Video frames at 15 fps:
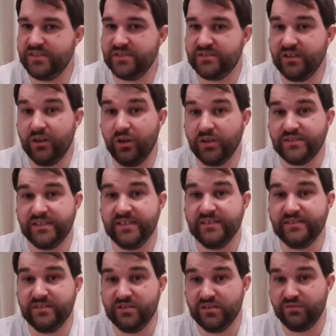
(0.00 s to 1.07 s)
it's a lot
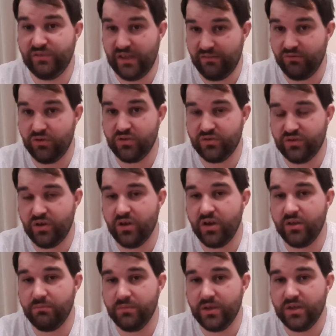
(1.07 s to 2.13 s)
easier if you haven't got
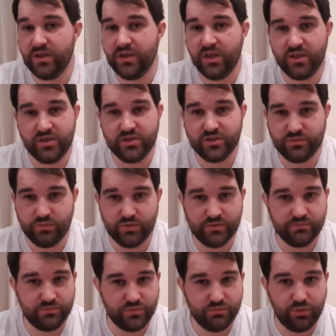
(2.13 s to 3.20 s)
time and you just want
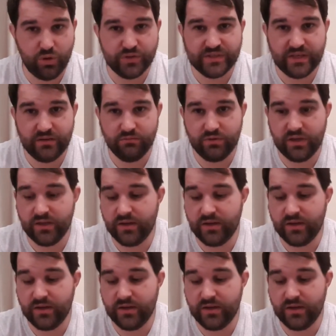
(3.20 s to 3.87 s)
block scenery.